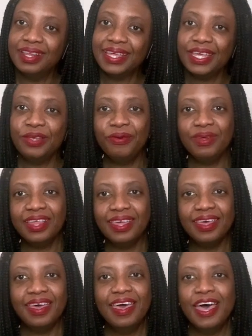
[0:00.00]
Can you,
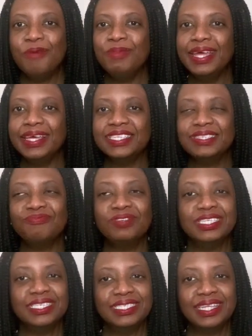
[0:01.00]
like, I mean, I guess
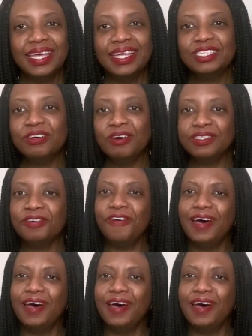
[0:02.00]
real estate, it's hard to